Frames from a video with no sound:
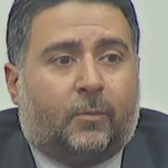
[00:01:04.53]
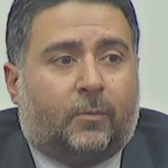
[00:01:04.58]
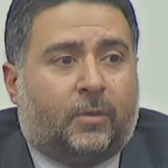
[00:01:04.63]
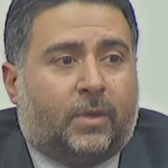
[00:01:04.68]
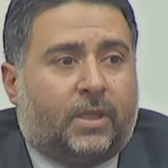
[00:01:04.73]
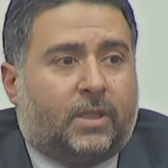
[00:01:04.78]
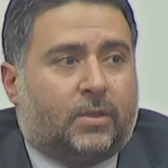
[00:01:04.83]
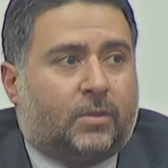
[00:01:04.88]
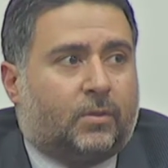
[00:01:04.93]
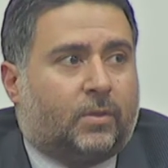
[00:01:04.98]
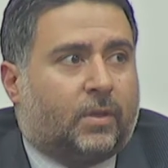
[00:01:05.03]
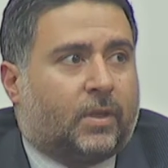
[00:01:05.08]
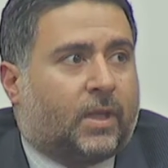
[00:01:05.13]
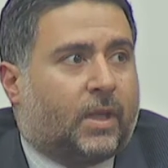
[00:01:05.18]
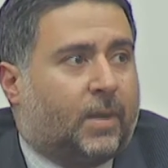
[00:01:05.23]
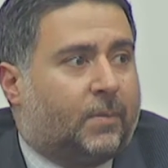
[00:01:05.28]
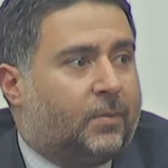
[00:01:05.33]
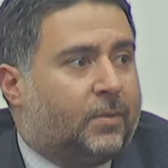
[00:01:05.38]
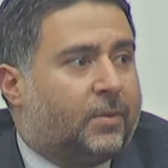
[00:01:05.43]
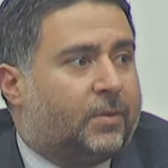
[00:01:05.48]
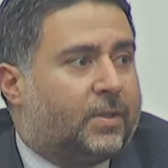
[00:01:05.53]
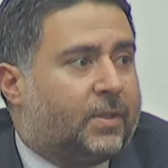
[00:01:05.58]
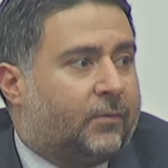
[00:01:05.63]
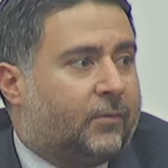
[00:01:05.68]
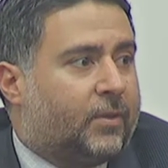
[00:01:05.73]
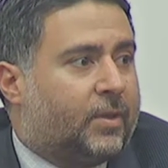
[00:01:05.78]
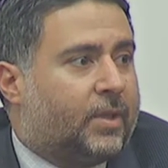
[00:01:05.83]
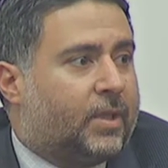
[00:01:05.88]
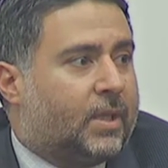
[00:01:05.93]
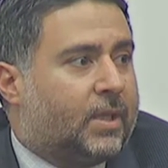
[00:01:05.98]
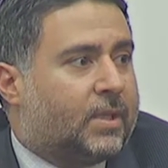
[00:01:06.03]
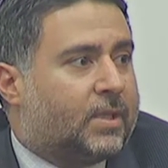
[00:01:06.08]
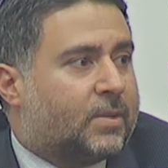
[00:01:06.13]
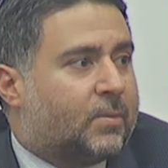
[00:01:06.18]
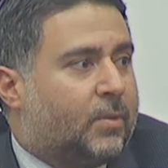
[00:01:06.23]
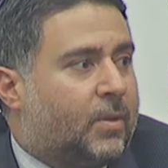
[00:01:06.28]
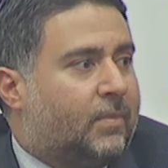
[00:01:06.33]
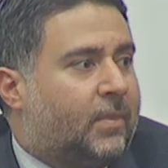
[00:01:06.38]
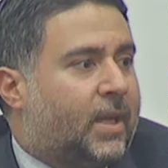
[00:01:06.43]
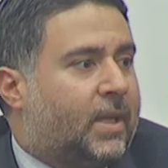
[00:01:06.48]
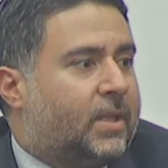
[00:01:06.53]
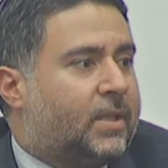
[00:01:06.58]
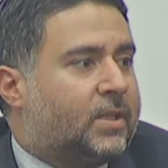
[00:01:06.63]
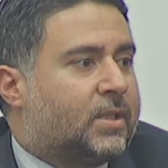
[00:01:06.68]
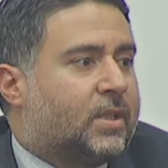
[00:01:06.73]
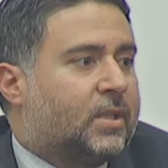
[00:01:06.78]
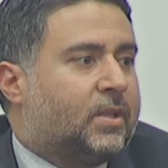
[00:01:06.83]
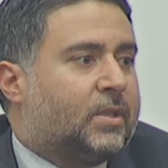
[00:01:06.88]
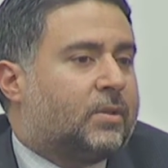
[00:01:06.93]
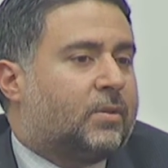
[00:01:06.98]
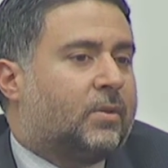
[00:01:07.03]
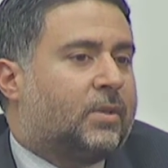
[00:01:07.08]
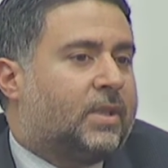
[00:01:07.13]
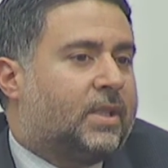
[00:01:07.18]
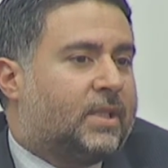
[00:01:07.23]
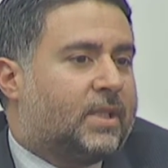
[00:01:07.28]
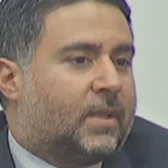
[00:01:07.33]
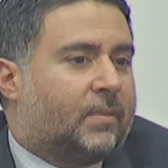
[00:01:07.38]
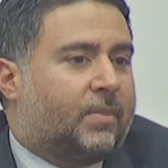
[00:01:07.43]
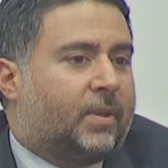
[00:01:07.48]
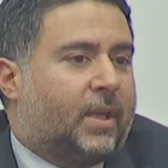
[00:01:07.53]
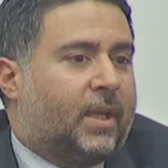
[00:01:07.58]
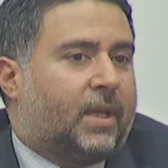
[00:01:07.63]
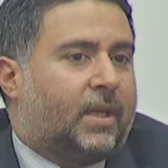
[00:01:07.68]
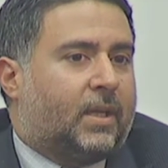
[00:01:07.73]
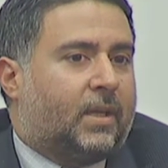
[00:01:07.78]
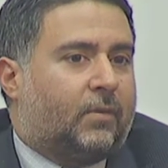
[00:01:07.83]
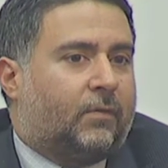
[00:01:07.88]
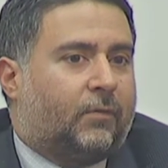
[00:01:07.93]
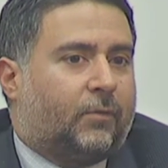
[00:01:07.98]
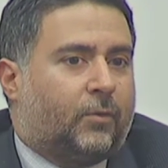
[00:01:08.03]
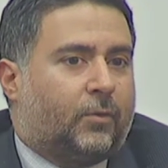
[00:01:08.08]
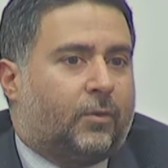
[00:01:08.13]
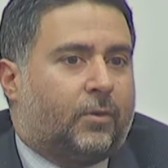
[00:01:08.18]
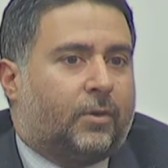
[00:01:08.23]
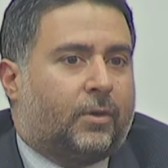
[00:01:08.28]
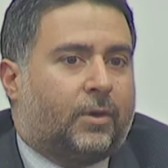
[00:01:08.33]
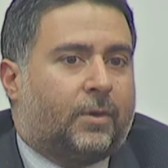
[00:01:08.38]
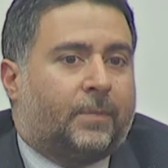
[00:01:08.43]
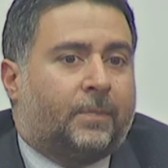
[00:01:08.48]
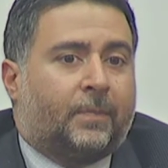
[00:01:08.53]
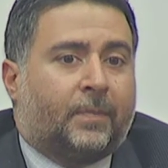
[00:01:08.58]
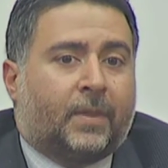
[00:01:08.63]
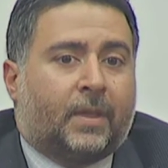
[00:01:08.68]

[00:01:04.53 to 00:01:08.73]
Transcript: We do a couple of different things. We manage the strategic planning for